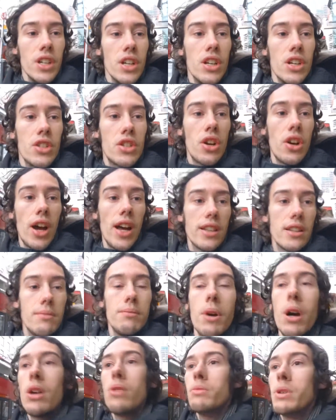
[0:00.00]
So at the
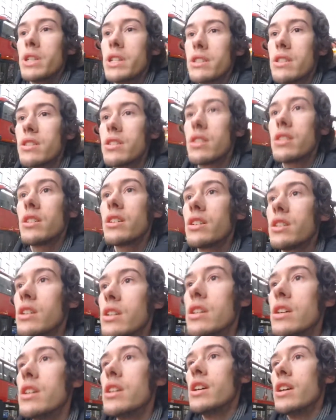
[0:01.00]
moment,
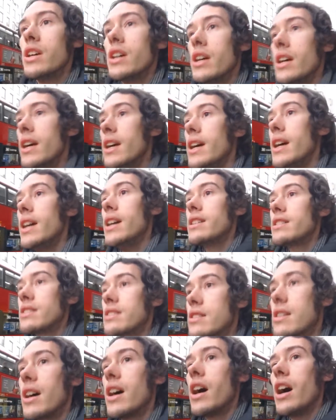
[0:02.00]

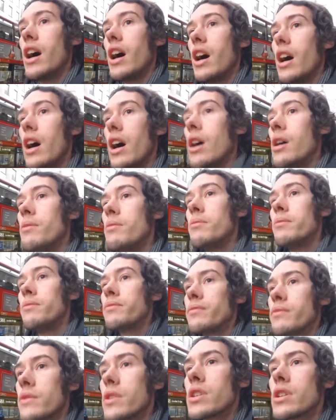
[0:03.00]
it's
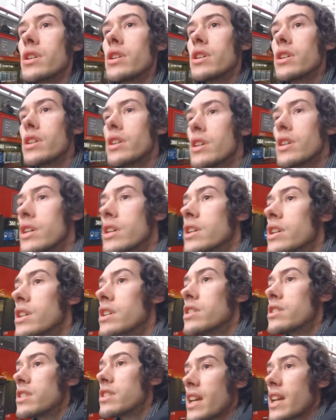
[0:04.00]

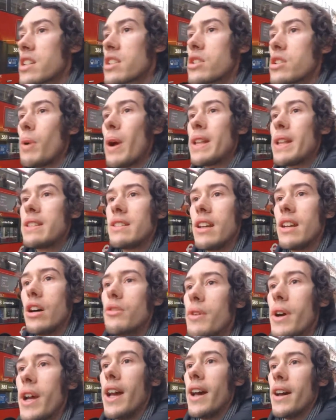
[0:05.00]
6:20
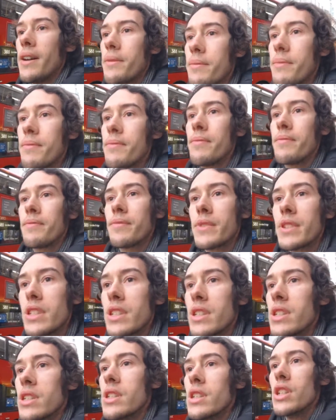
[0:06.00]
over here.
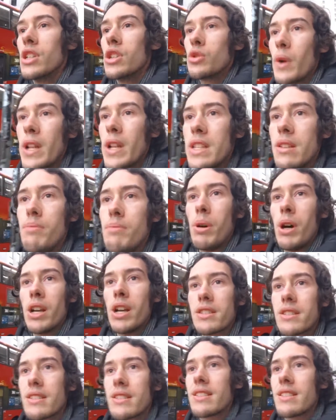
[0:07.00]
20
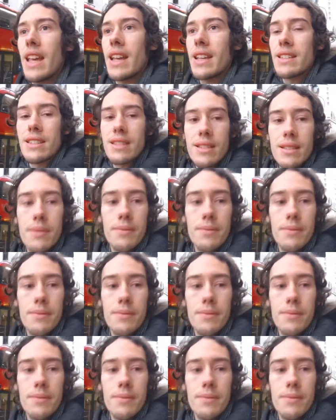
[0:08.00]
past 6.